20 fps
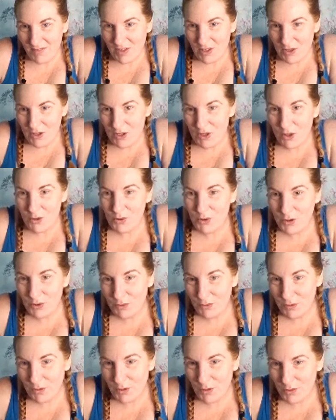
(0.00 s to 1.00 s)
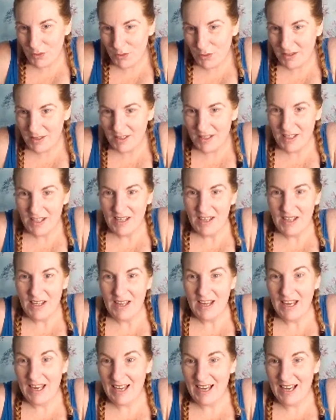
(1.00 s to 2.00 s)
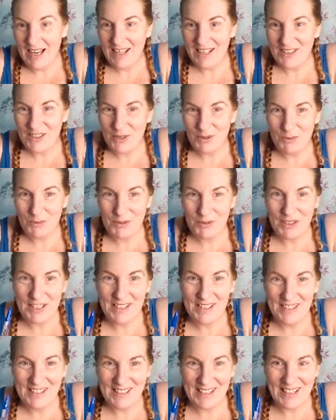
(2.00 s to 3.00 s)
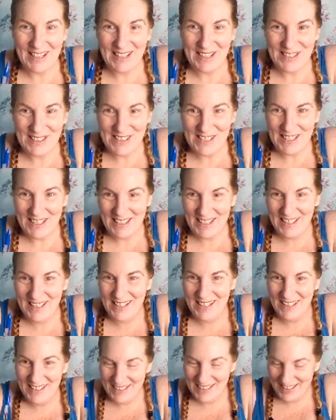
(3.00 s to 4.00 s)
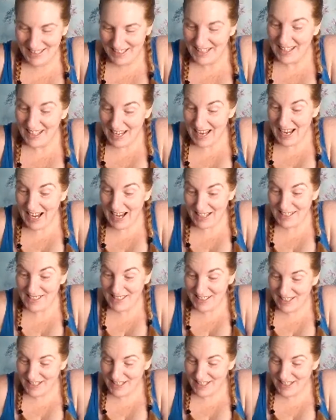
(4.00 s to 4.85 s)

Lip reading: No new phone. Don't worry. Like I say, I see